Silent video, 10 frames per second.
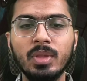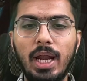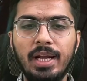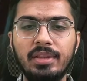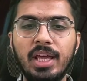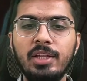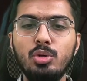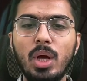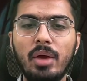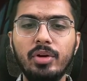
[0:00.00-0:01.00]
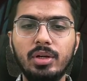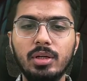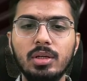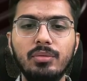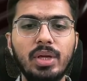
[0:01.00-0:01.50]
And there you have it.
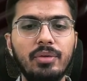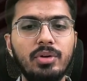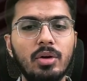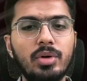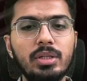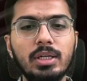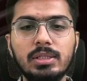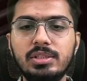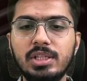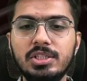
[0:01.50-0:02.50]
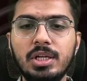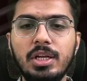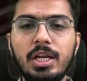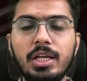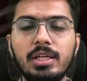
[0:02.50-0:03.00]
We have covered the construction
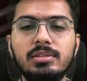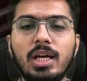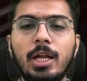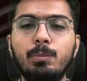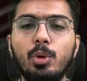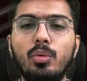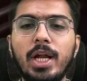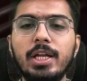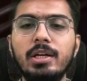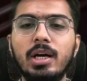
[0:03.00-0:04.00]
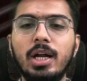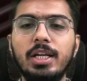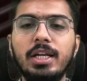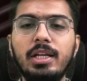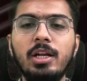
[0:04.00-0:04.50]
details and provided a
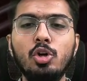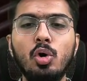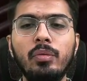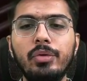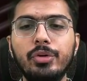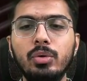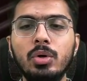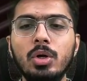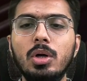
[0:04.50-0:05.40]
detailed overview